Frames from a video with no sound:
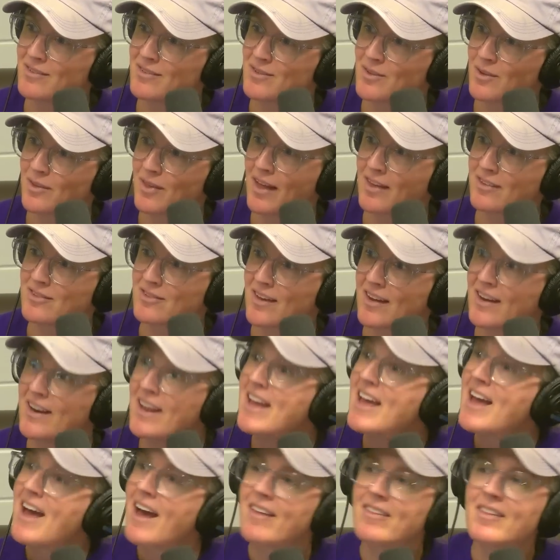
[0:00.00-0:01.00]
So that's it.
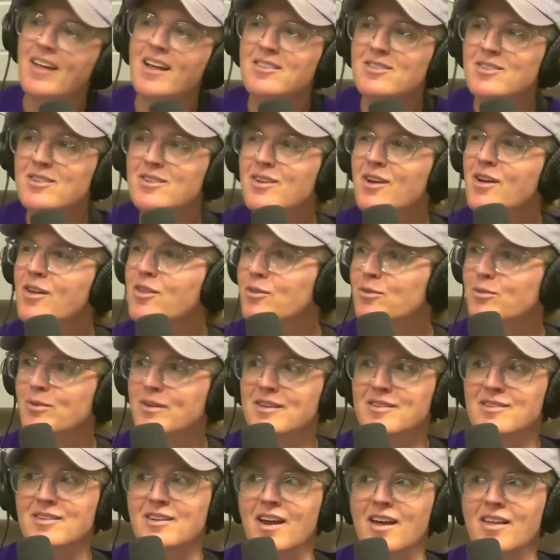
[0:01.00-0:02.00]
And that's another
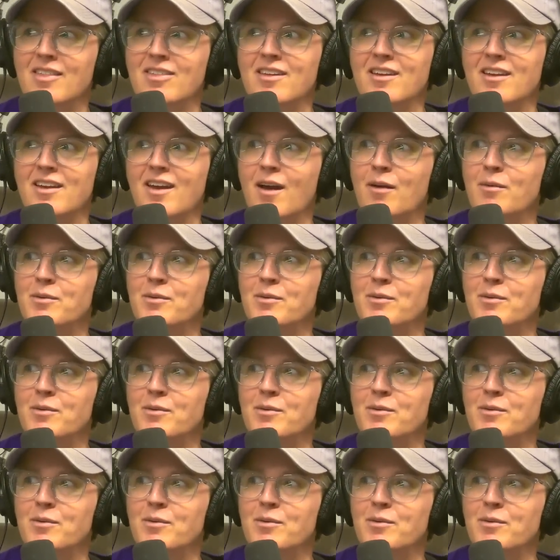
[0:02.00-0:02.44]
reason I think I